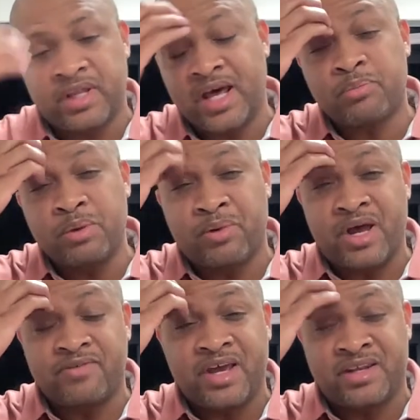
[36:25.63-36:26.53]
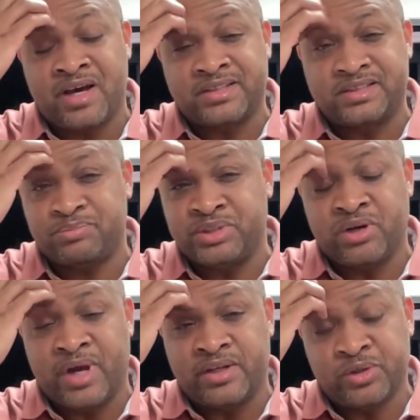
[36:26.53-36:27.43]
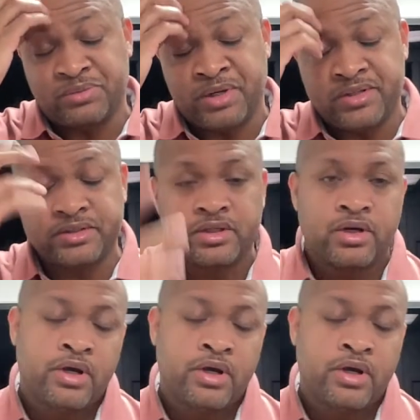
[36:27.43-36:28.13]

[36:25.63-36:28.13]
A lot of people have head knowledge but don't have no experience